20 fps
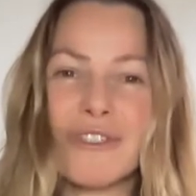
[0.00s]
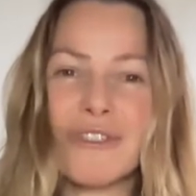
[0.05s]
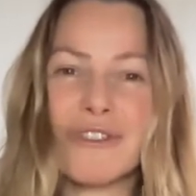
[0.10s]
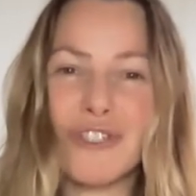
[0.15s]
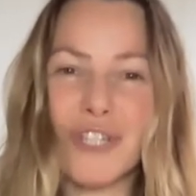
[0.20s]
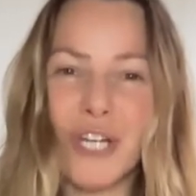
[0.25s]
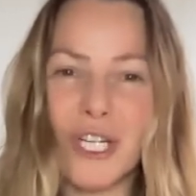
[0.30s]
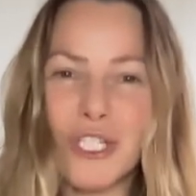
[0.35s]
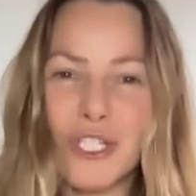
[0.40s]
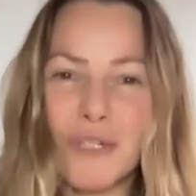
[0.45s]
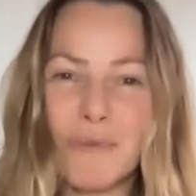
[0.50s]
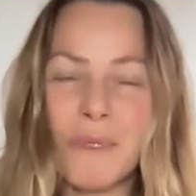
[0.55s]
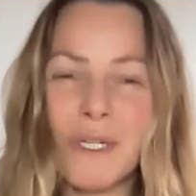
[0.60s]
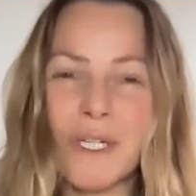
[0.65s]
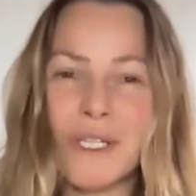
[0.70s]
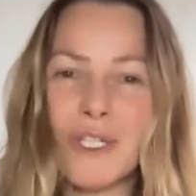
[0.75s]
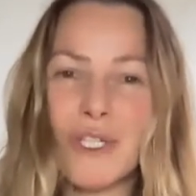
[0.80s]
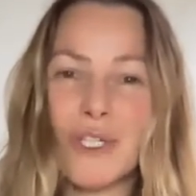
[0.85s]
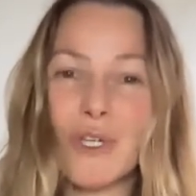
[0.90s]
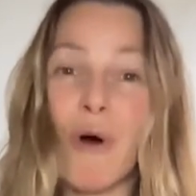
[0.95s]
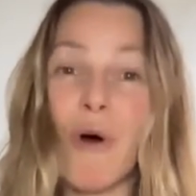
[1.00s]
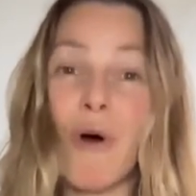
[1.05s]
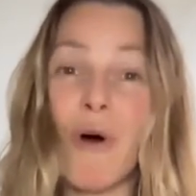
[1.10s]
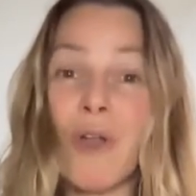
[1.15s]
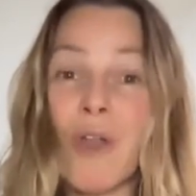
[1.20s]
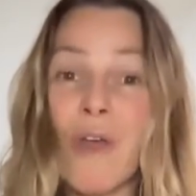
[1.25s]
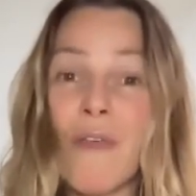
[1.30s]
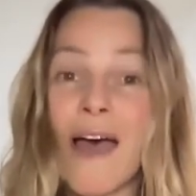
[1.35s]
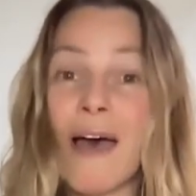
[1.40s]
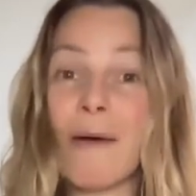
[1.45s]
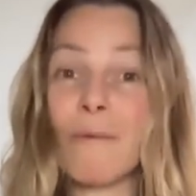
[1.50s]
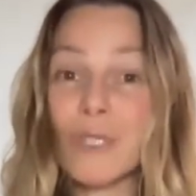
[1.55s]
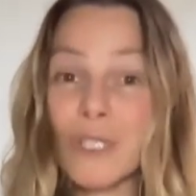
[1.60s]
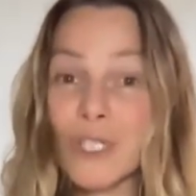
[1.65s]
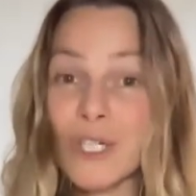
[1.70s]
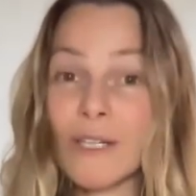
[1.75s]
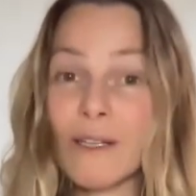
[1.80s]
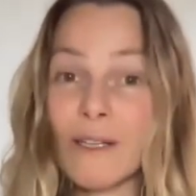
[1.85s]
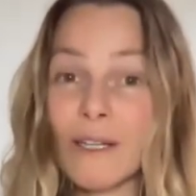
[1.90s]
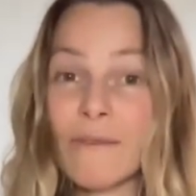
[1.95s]
the judgments, all of that,
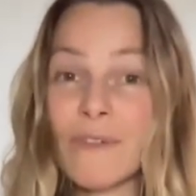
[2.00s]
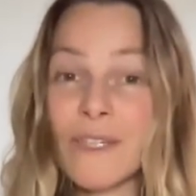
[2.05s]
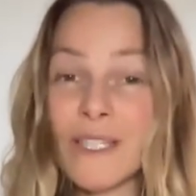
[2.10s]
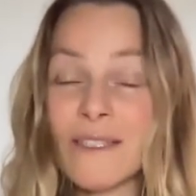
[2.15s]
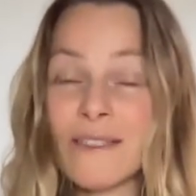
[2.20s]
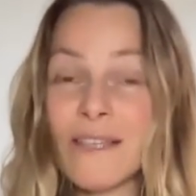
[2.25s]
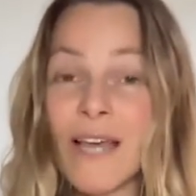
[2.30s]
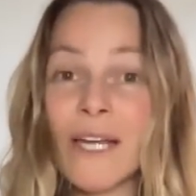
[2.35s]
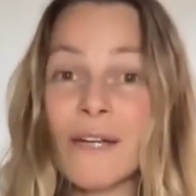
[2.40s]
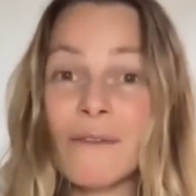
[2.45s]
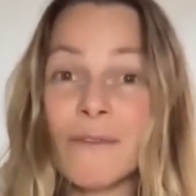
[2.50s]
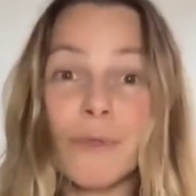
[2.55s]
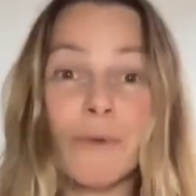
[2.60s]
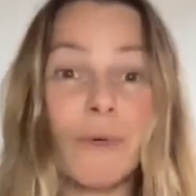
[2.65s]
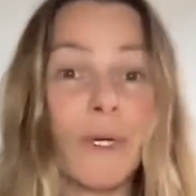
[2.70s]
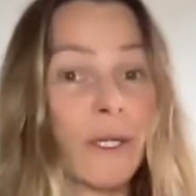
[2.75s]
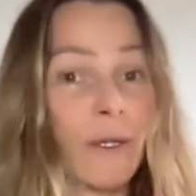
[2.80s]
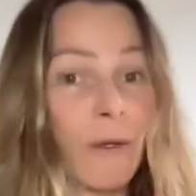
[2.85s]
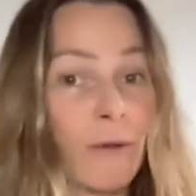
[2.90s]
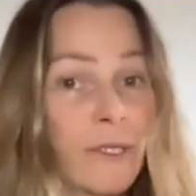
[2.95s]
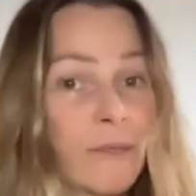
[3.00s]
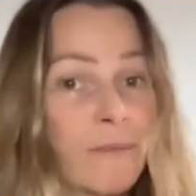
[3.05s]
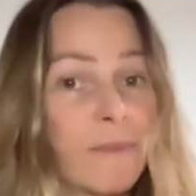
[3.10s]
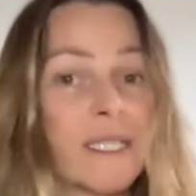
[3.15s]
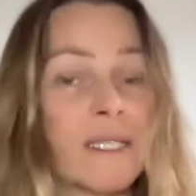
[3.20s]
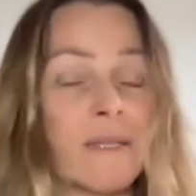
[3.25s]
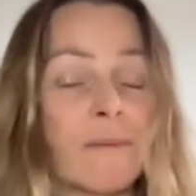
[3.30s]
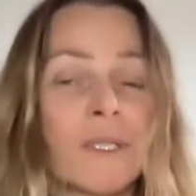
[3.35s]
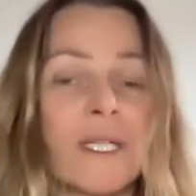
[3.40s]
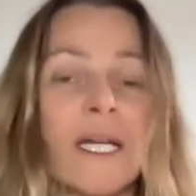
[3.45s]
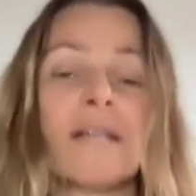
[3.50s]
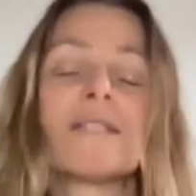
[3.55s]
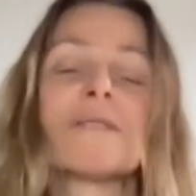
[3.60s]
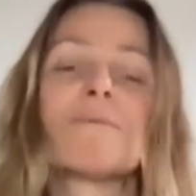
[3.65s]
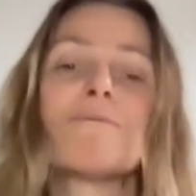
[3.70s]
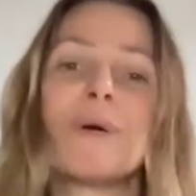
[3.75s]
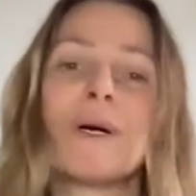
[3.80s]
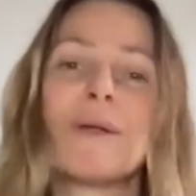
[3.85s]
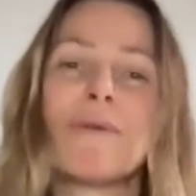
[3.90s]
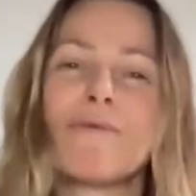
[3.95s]
which can live inside of you, it can also be someone else,
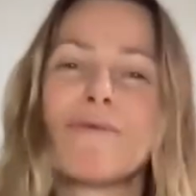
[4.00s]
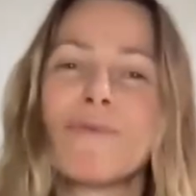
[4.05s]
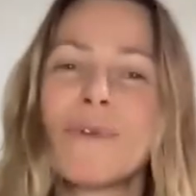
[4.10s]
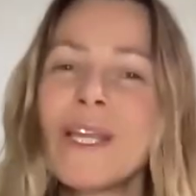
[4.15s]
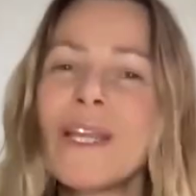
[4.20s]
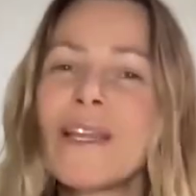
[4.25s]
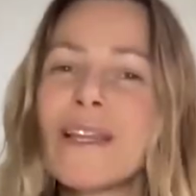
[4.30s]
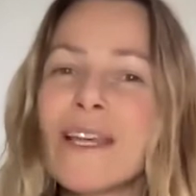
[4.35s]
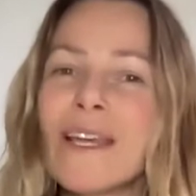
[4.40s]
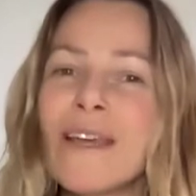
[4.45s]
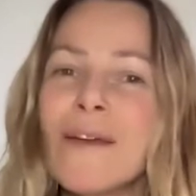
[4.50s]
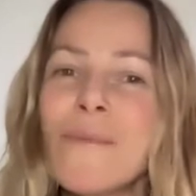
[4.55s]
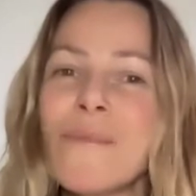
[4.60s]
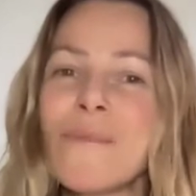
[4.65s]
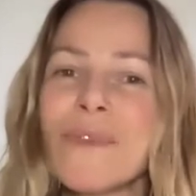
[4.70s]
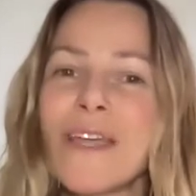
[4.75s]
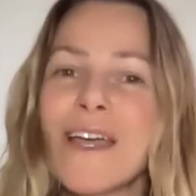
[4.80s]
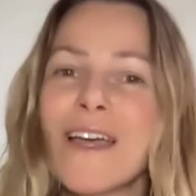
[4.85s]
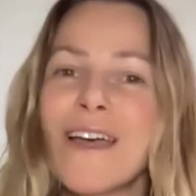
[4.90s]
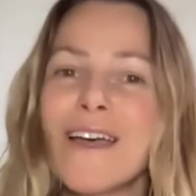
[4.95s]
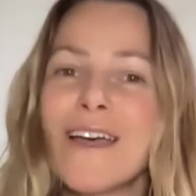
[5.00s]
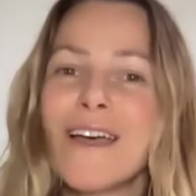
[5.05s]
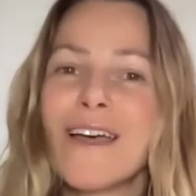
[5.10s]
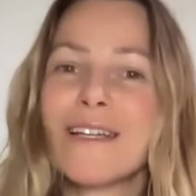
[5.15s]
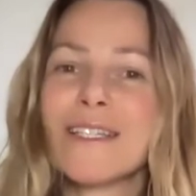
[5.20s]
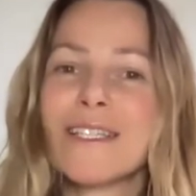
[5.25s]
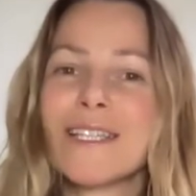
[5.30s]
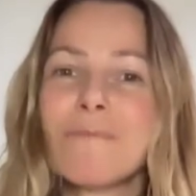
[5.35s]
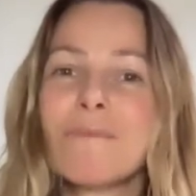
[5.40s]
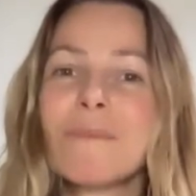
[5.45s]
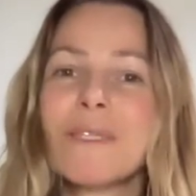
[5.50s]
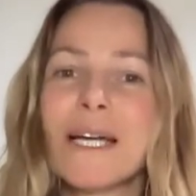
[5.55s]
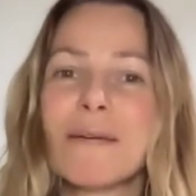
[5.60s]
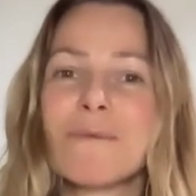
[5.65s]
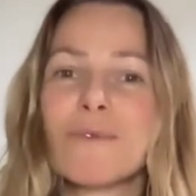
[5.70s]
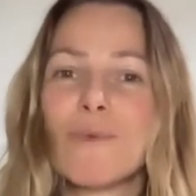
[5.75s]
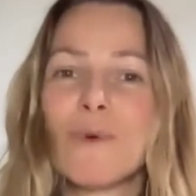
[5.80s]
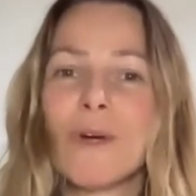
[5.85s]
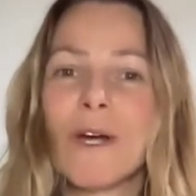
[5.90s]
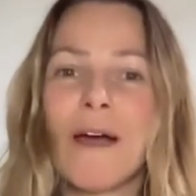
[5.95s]
but really
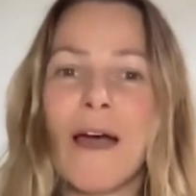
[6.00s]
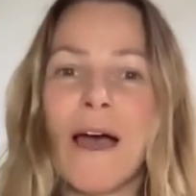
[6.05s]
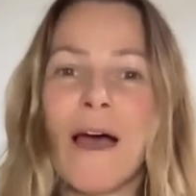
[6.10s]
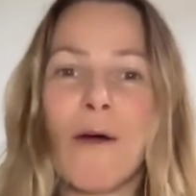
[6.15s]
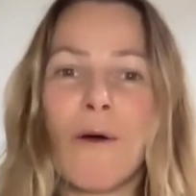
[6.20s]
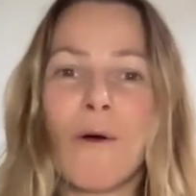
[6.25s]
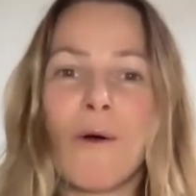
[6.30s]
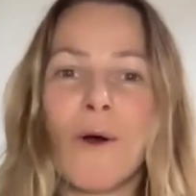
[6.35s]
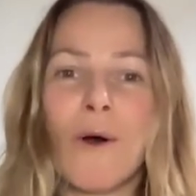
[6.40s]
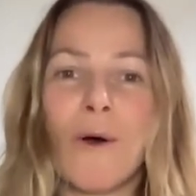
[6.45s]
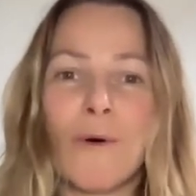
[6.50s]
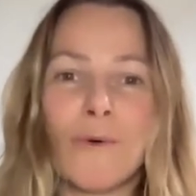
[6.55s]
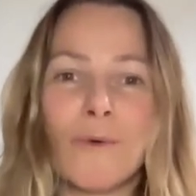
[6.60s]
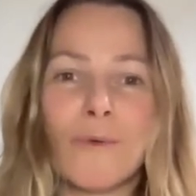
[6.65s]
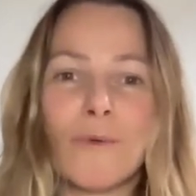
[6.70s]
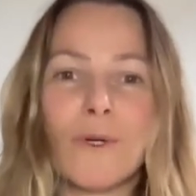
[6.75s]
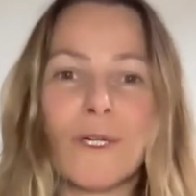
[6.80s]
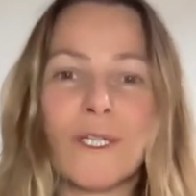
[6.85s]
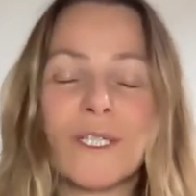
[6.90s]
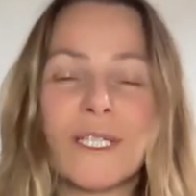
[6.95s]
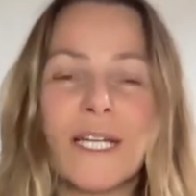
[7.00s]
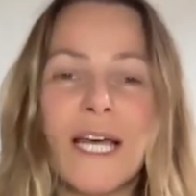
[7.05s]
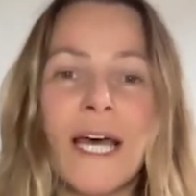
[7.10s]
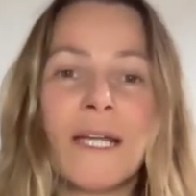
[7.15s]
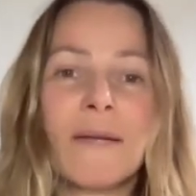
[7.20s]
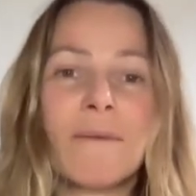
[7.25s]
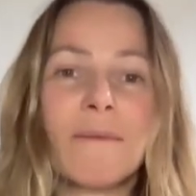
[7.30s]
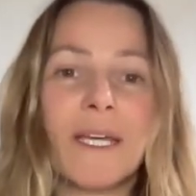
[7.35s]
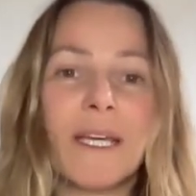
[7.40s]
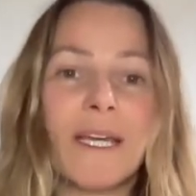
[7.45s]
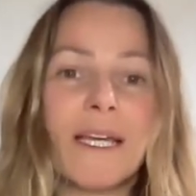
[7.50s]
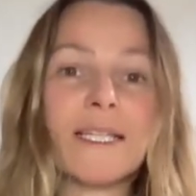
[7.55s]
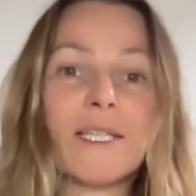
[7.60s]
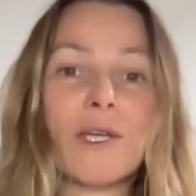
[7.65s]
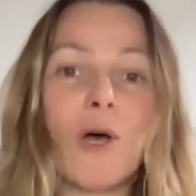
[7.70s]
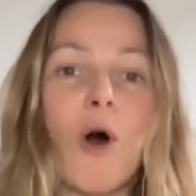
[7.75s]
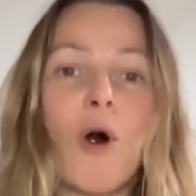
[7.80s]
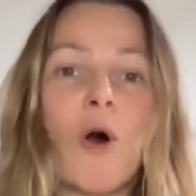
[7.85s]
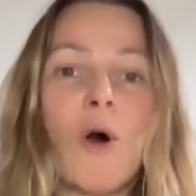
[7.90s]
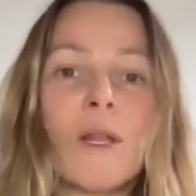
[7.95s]
sometimes we're our own worst enemy. It's
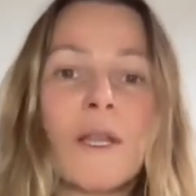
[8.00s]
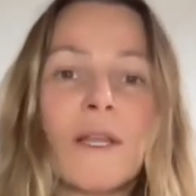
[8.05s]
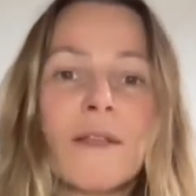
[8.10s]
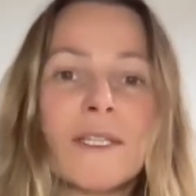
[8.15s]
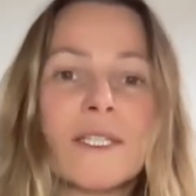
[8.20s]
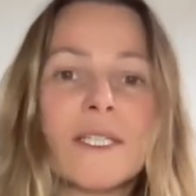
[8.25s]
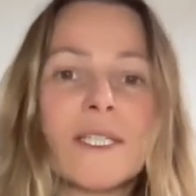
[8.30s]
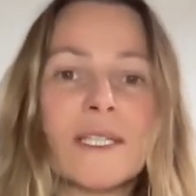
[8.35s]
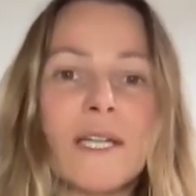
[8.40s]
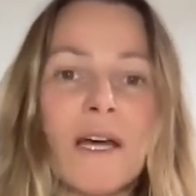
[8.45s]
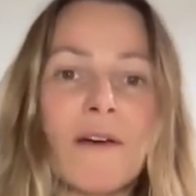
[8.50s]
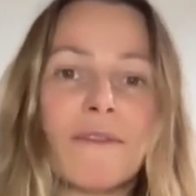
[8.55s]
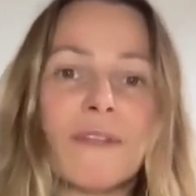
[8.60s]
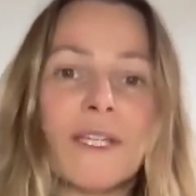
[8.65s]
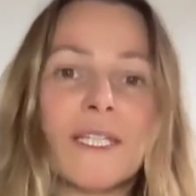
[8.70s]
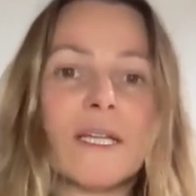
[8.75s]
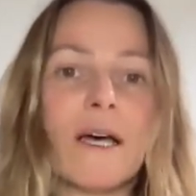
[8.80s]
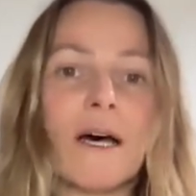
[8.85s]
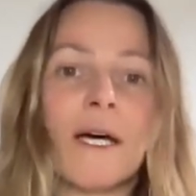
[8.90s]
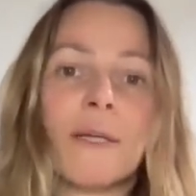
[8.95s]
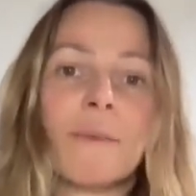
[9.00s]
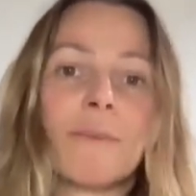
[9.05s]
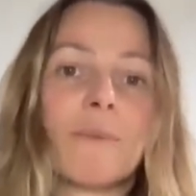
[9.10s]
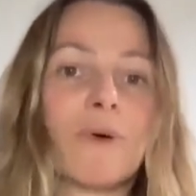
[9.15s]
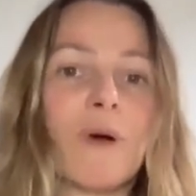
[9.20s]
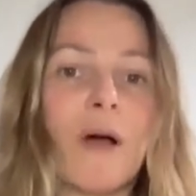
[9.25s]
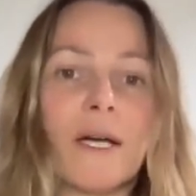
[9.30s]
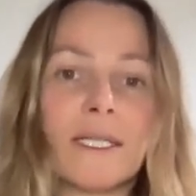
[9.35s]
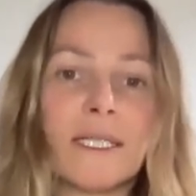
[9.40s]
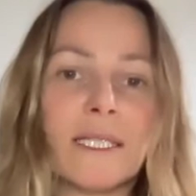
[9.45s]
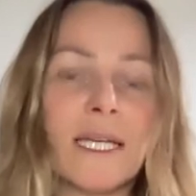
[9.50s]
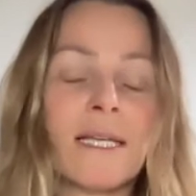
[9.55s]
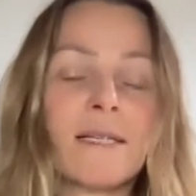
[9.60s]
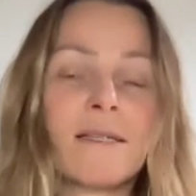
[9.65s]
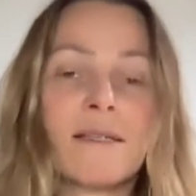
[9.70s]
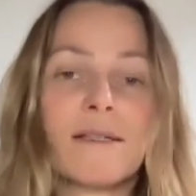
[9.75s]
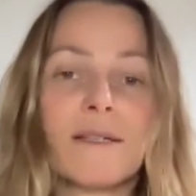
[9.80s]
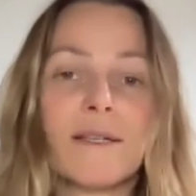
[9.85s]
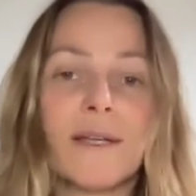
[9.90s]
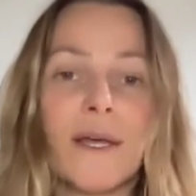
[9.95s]
all of the stuff that's
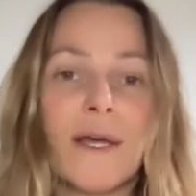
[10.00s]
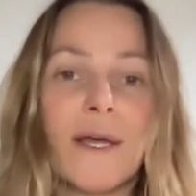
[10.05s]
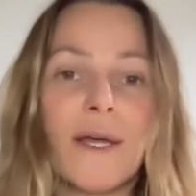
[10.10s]
unprocessed